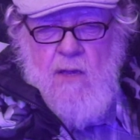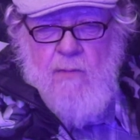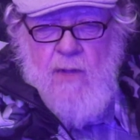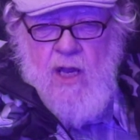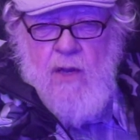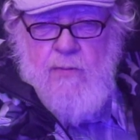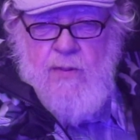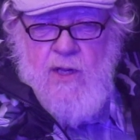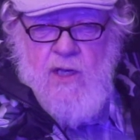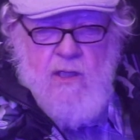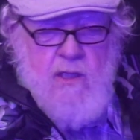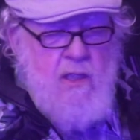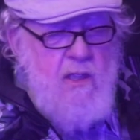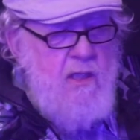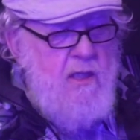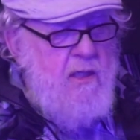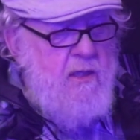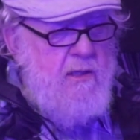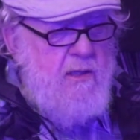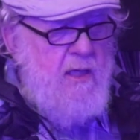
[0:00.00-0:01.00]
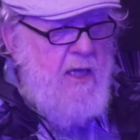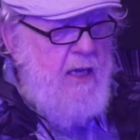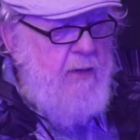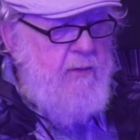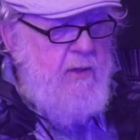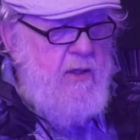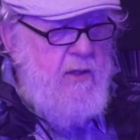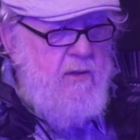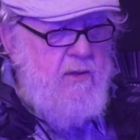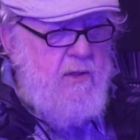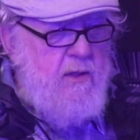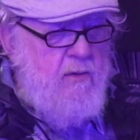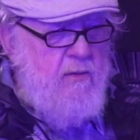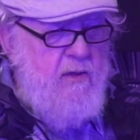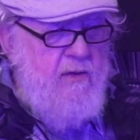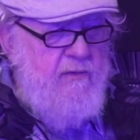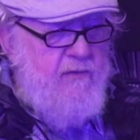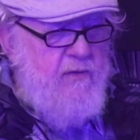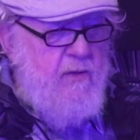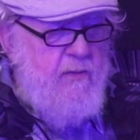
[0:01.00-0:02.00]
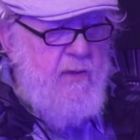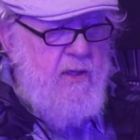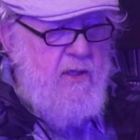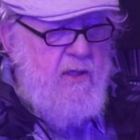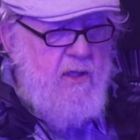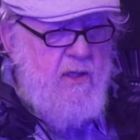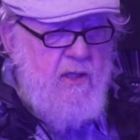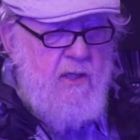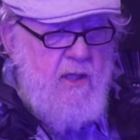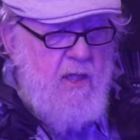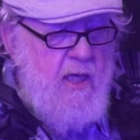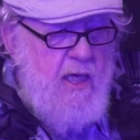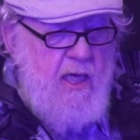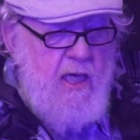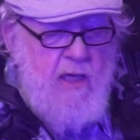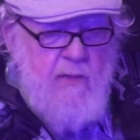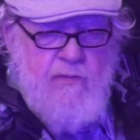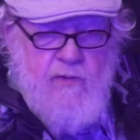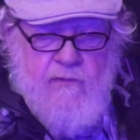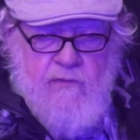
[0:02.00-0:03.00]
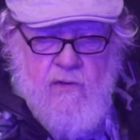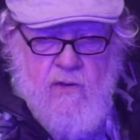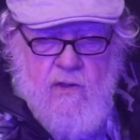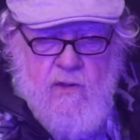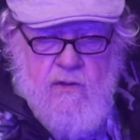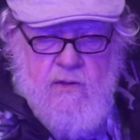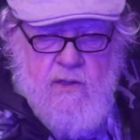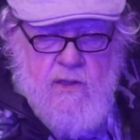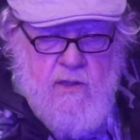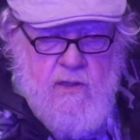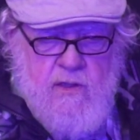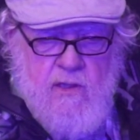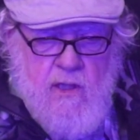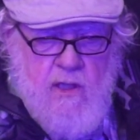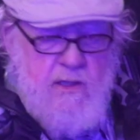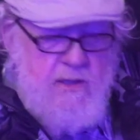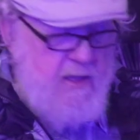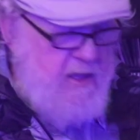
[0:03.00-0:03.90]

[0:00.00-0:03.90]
My opinion is I would use the reverb in the little amp if you're using a solid